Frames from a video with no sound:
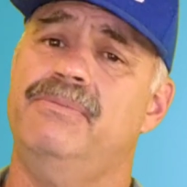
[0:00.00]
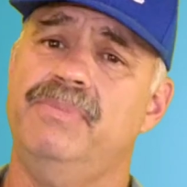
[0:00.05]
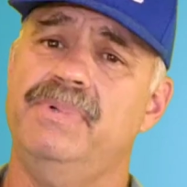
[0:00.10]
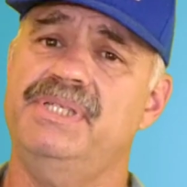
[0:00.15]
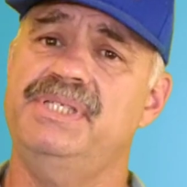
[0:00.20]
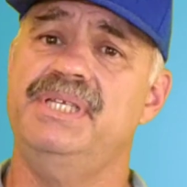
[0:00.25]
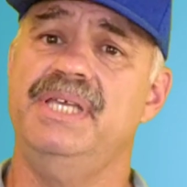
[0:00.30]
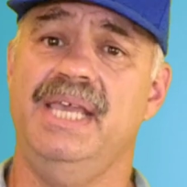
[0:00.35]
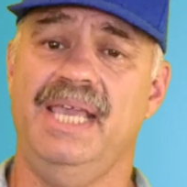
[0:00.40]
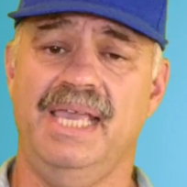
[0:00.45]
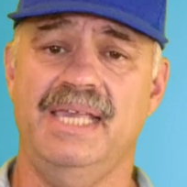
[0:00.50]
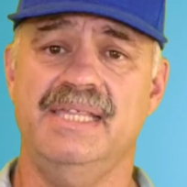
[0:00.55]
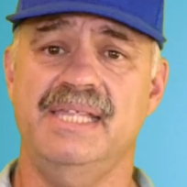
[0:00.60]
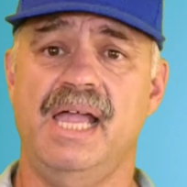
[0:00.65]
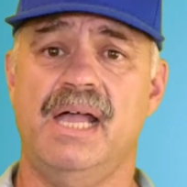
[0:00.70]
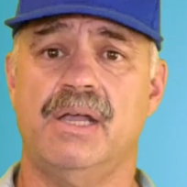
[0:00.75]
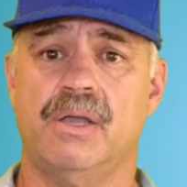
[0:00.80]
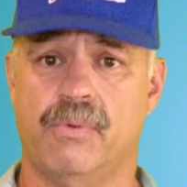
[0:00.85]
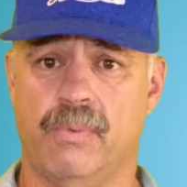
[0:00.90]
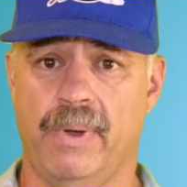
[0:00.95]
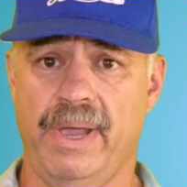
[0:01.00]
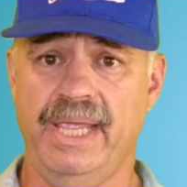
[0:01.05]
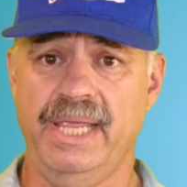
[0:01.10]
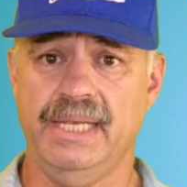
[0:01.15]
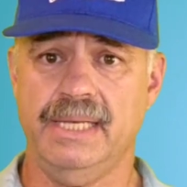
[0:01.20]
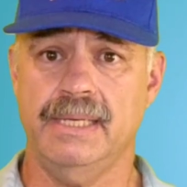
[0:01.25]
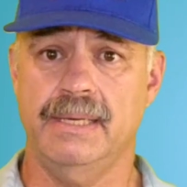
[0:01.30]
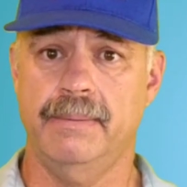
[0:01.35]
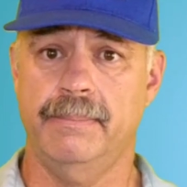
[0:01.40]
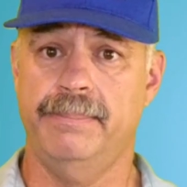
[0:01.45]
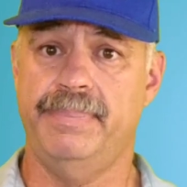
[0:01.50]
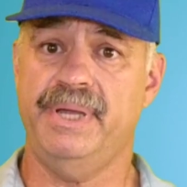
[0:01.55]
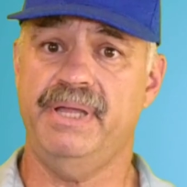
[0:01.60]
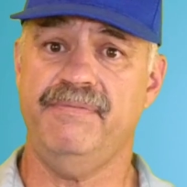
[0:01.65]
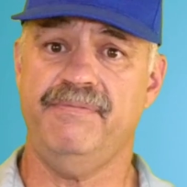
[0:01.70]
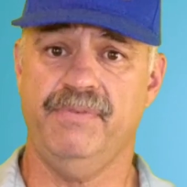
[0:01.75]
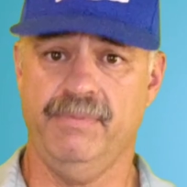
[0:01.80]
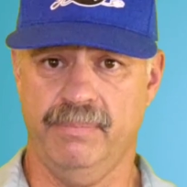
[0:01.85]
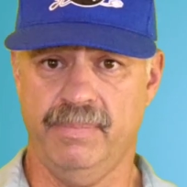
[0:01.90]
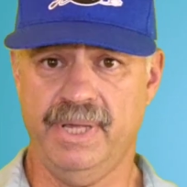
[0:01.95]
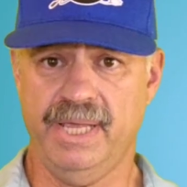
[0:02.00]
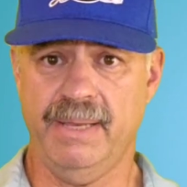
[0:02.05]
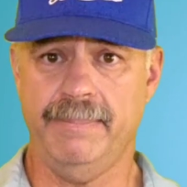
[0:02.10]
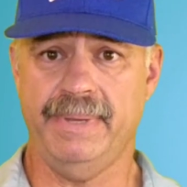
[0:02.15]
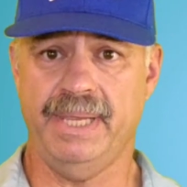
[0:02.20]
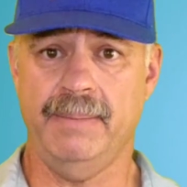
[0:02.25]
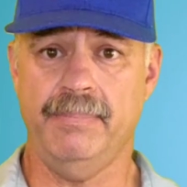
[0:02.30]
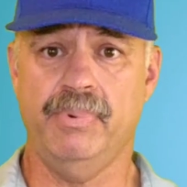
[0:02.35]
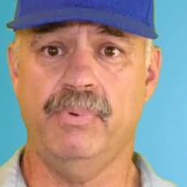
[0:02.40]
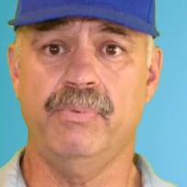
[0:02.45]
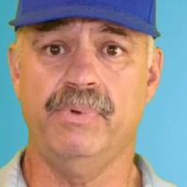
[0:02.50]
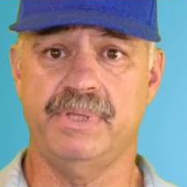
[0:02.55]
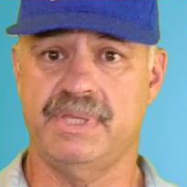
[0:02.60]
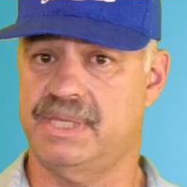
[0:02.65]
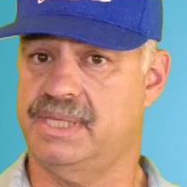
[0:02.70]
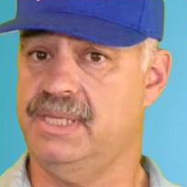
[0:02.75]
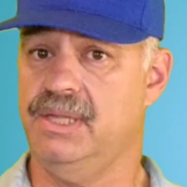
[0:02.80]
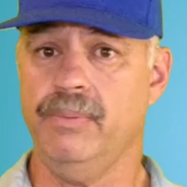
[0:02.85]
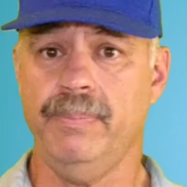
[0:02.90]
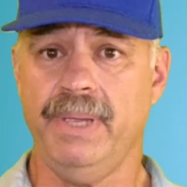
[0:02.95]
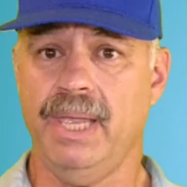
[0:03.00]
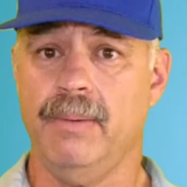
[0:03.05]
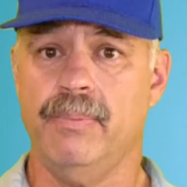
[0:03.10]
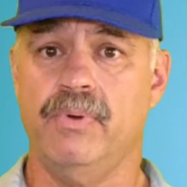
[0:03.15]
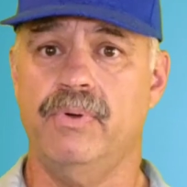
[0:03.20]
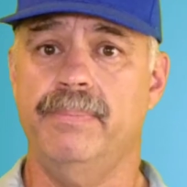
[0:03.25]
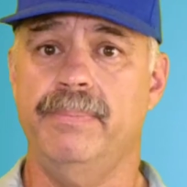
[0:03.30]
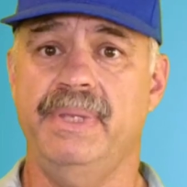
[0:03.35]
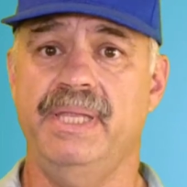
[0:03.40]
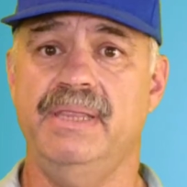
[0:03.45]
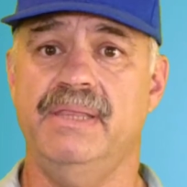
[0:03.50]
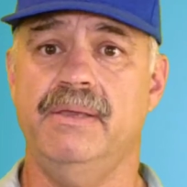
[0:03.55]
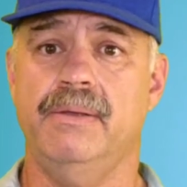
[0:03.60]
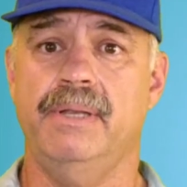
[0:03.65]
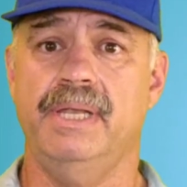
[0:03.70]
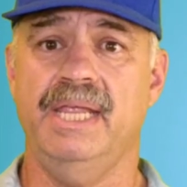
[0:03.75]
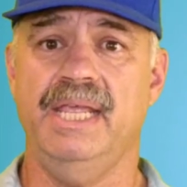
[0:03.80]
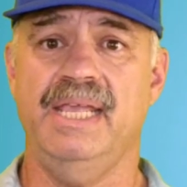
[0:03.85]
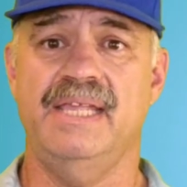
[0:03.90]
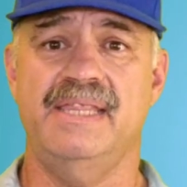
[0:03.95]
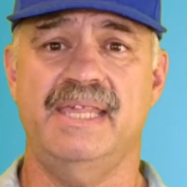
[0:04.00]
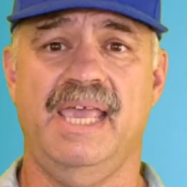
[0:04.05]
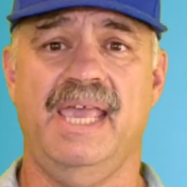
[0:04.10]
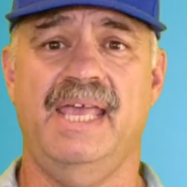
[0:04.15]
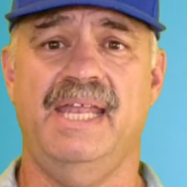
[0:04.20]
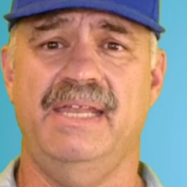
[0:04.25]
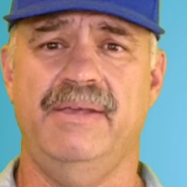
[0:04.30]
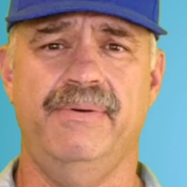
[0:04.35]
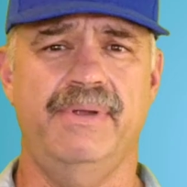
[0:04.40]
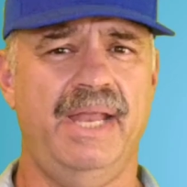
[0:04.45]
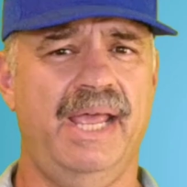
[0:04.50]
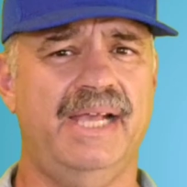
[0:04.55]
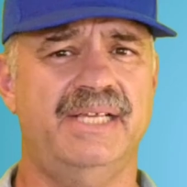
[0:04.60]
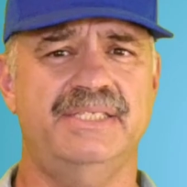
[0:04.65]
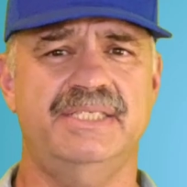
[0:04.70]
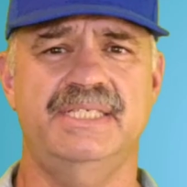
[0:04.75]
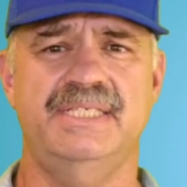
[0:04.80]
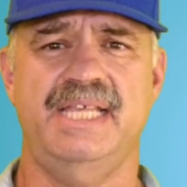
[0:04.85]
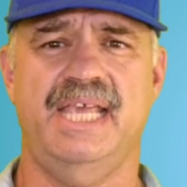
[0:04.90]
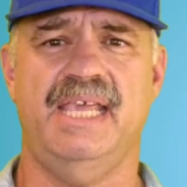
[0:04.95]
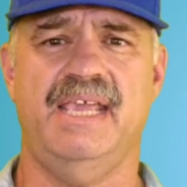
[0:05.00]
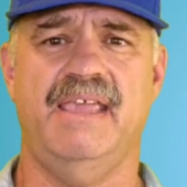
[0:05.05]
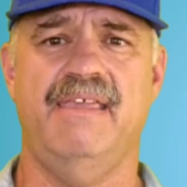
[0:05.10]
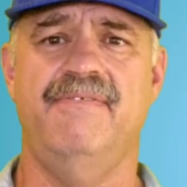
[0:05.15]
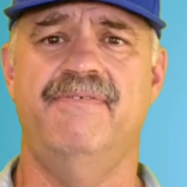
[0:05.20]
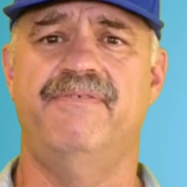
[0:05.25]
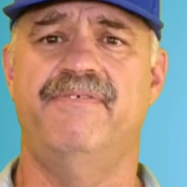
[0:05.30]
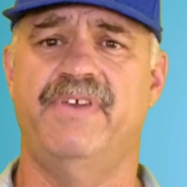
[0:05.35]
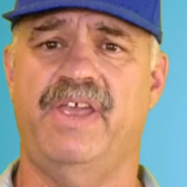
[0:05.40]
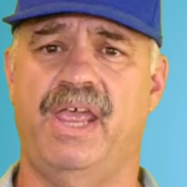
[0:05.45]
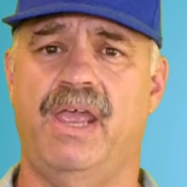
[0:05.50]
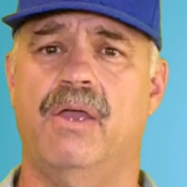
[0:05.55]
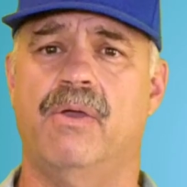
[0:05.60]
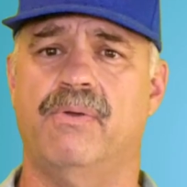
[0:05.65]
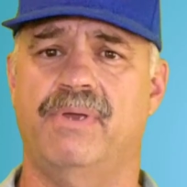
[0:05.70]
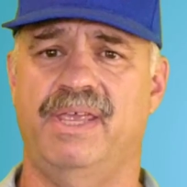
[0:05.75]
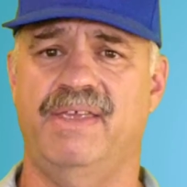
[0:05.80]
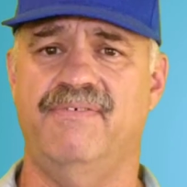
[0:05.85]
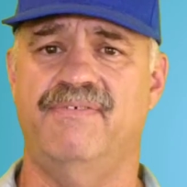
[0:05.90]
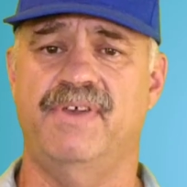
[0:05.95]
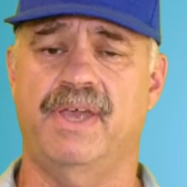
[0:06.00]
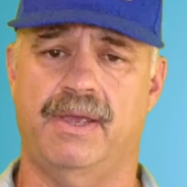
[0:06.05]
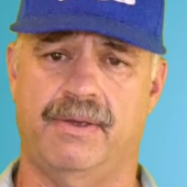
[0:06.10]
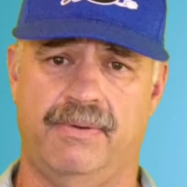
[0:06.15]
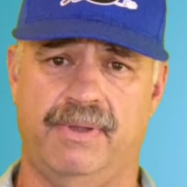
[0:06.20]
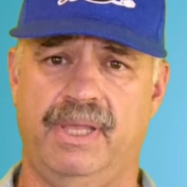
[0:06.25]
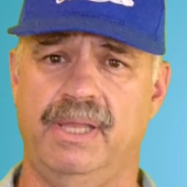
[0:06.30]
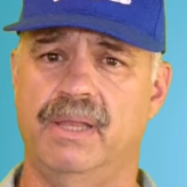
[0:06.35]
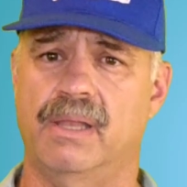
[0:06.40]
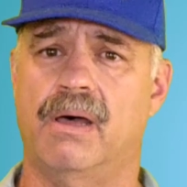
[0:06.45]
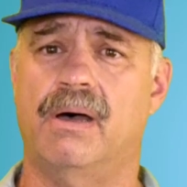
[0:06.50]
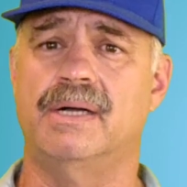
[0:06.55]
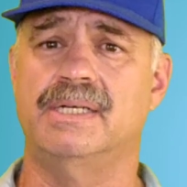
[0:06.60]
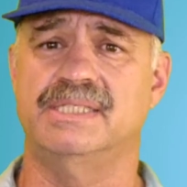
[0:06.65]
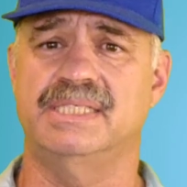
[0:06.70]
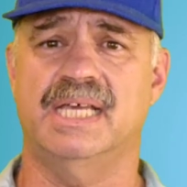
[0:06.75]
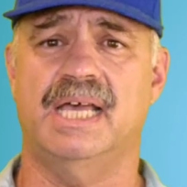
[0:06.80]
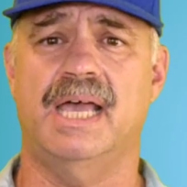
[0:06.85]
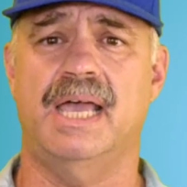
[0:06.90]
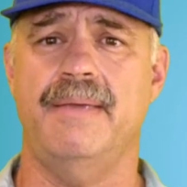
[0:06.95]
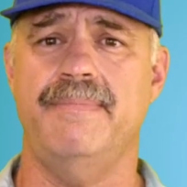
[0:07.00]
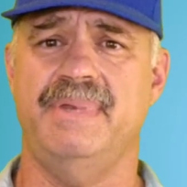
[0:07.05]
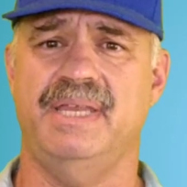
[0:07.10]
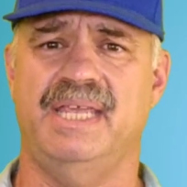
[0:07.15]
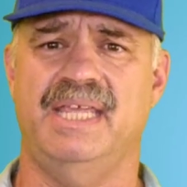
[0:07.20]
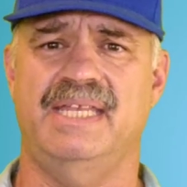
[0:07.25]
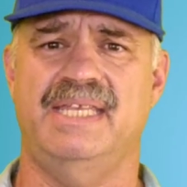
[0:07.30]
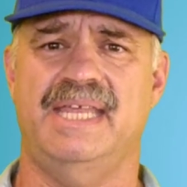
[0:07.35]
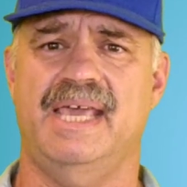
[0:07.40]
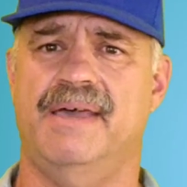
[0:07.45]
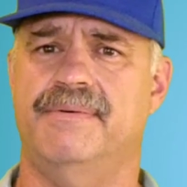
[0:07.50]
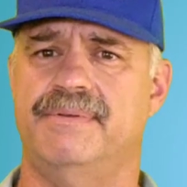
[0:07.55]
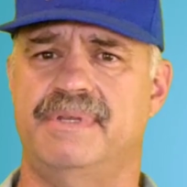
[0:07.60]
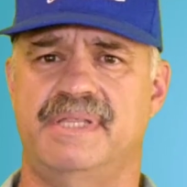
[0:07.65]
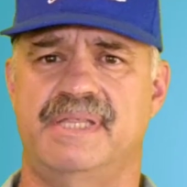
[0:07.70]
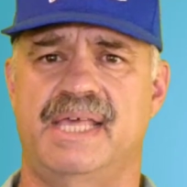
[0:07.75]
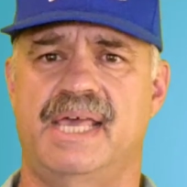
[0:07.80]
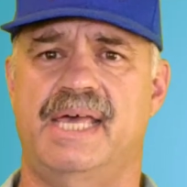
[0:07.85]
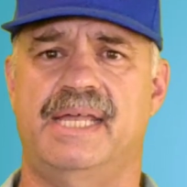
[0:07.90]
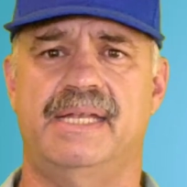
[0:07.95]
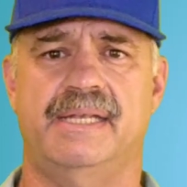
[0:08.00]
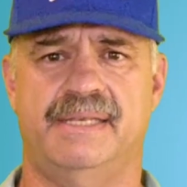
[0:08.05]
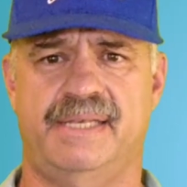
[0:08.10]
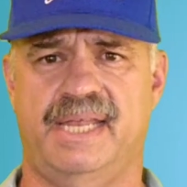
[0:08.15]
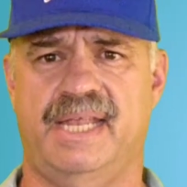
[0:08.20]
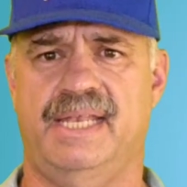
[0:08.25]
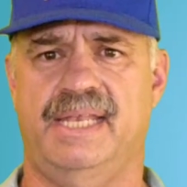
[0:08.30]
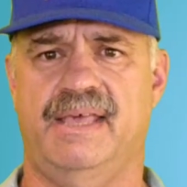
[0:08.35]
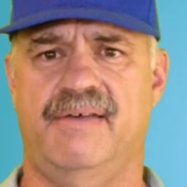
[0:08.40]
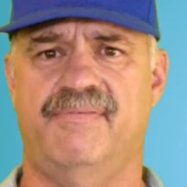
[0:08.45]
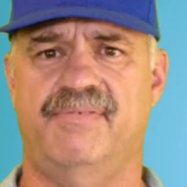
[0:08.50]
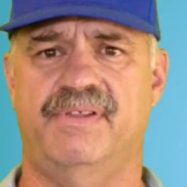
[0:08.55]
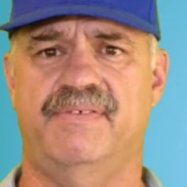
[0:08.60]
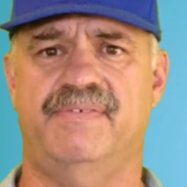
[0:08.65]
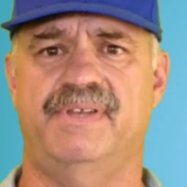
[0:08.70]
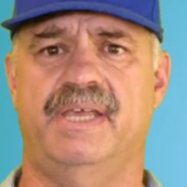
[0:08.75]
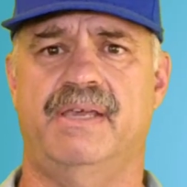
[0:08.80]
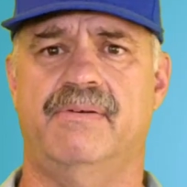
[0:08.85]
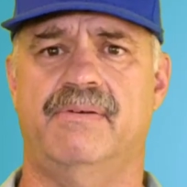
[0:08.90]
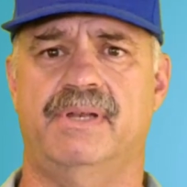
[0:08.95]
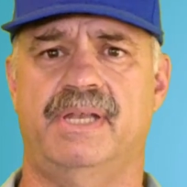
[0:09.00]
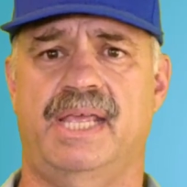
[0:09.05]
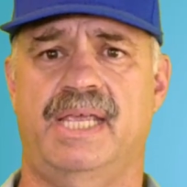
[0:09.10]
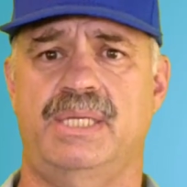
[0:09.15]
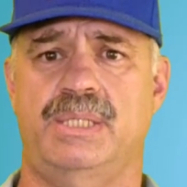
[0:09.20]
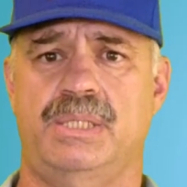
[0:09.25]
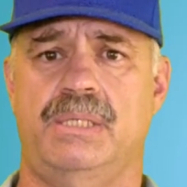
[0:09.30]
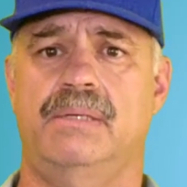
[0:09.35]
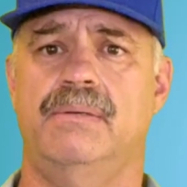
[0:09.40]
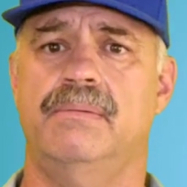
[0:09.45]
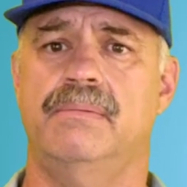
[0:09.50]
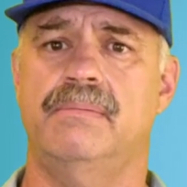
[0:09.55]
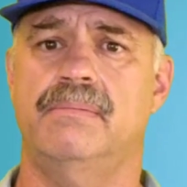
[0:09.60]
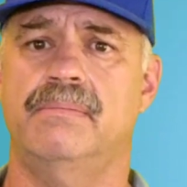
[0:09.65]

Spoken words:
which is not great, but for many people would still be able to meet their needs, and it would actually take a very, very long time to get down to that level of degradation.